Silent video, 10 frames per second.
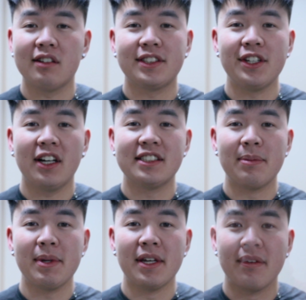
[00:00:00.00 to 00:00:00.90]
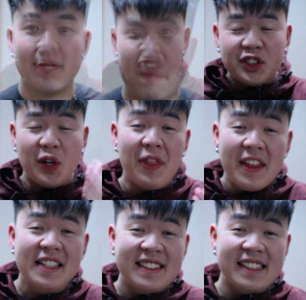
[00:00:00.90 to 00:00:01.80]
I'll see you guys in a bit. So
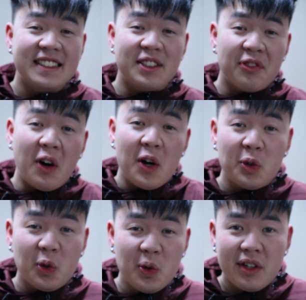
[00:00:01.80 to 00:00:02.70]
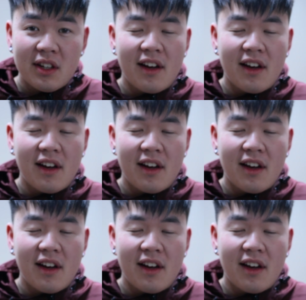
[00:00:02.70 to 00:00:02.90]
this is the final look